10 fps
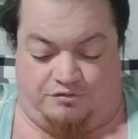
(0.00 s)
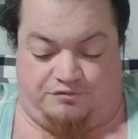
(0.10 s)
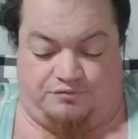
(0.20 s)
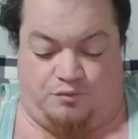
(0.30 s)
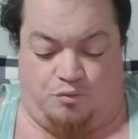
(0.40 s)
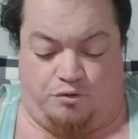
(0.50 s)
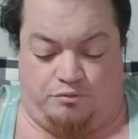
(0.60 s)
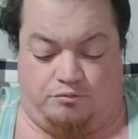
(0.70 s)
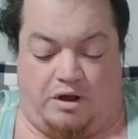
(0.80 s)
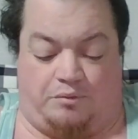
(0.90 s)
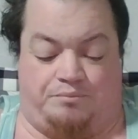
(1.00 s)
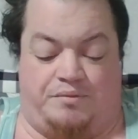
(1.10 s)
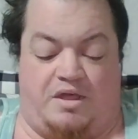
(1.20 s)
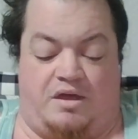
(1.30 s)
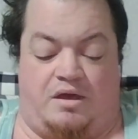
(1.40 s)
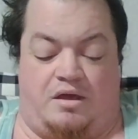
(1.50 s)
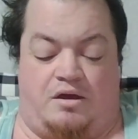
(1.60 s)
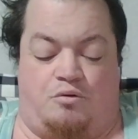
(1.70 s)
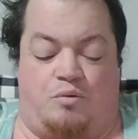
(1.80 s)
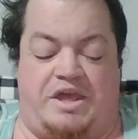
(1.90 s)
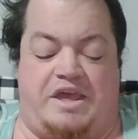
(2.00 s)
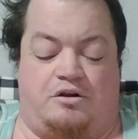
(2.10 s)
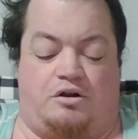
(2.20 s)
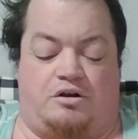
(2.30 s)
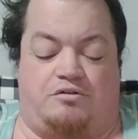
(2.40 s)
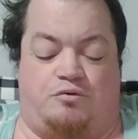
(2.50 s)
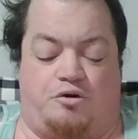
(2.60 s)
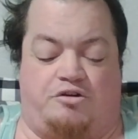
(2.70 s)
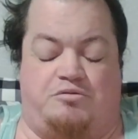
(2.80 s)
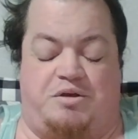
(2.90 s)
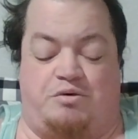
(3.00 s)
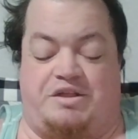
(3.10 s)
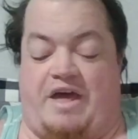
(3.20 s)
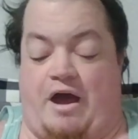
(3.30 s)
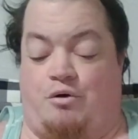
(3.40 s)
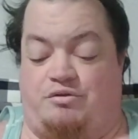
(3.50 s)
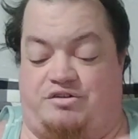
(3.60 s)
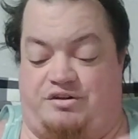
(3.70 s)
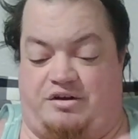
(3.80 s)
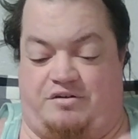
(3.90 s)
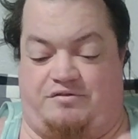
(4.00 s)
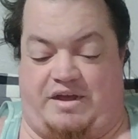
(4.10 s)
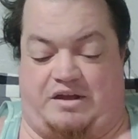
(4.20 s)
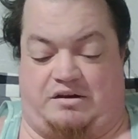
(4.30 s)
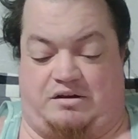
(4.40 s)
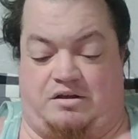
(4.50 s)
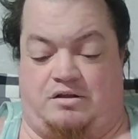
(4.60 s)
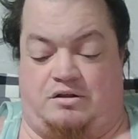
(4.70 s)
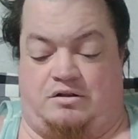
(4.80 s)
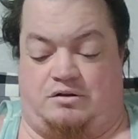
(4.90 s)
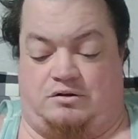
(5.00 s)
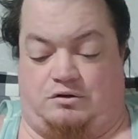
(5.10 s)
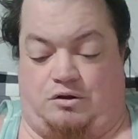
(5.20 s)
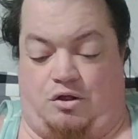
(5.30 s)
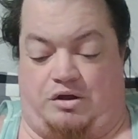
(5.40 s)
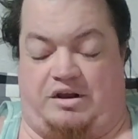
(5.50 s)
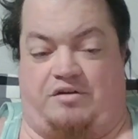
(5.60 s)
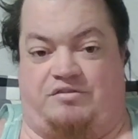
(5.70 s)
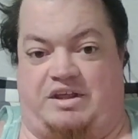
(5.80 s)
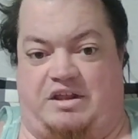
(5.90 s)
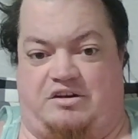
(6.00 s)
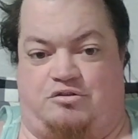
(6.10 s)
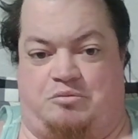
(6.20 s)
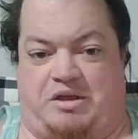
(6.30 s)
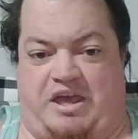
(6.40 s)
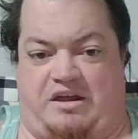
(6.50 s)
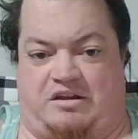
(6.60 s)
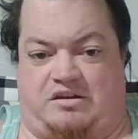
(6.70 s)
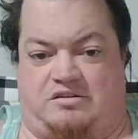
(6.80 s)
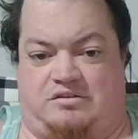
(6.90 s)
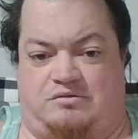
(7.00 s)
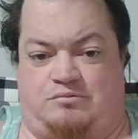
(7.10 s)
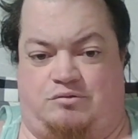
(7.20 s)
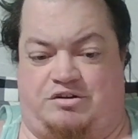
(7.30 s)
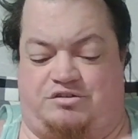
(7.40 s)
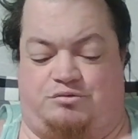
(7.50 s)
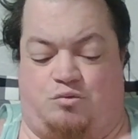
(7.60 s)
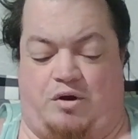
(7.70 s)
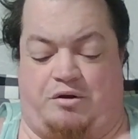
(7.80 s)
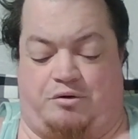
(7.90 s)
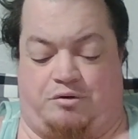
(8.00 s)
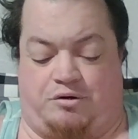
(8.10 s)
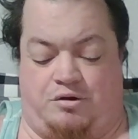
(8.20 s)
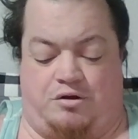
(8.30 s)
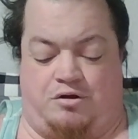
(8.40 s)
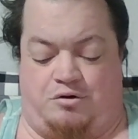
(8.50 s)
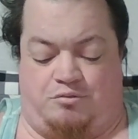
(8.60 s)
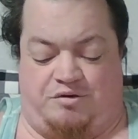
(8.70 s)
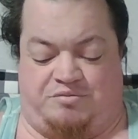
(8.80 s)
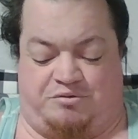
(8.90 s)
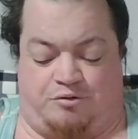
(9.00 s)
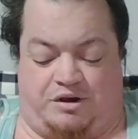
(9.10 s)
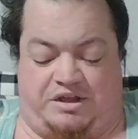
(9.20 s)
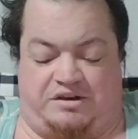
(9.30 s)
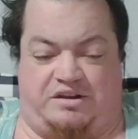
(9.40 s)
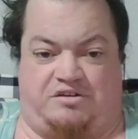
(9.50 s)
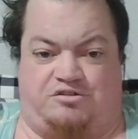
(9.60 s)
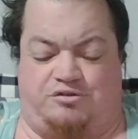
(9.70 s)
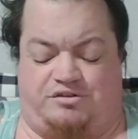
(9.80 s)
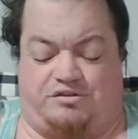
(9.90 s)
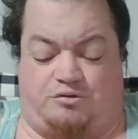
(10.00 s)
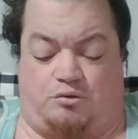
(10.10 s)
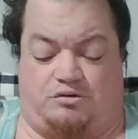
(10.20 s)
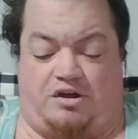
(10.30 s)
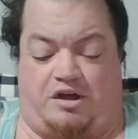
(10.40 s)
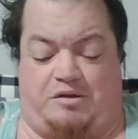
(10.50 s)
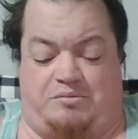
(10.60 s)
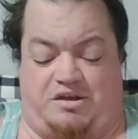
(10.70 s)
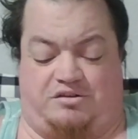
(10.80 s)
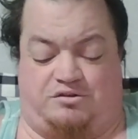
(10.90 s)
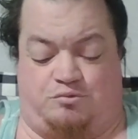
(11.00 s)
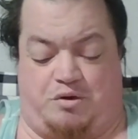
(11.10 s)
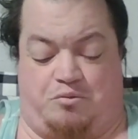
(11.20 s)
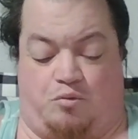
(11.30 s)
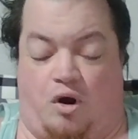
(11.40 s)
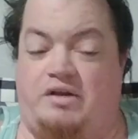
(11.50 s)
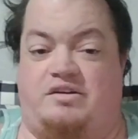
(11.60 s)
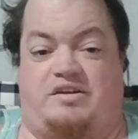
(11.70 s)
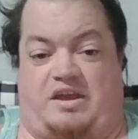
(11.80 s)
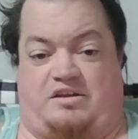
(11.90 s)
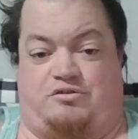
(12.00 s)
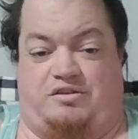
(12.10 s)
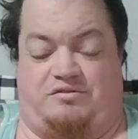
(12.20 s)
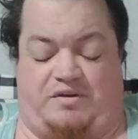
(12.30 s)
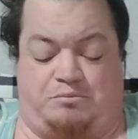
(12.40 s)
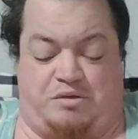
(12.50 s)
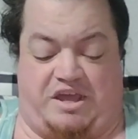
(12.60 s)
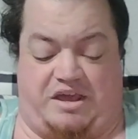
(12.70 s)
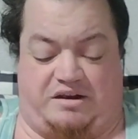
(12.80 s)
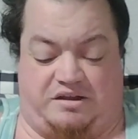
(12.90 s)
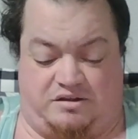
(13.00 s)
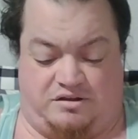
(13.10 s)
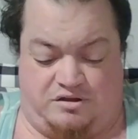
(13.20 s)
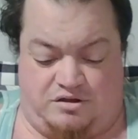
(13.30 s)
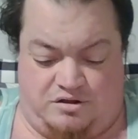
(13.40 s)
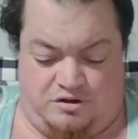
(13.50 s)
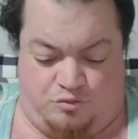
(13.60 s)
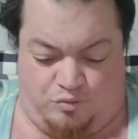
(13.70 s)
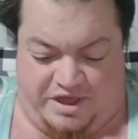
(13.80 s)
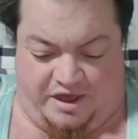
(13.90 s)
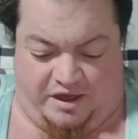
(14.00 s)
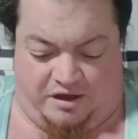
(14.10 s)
afford, well, we cannot afford to be without a van long enough to get it to a mechanic, which is where we've been running into issues this whole time is we want to take it to the mechanic. We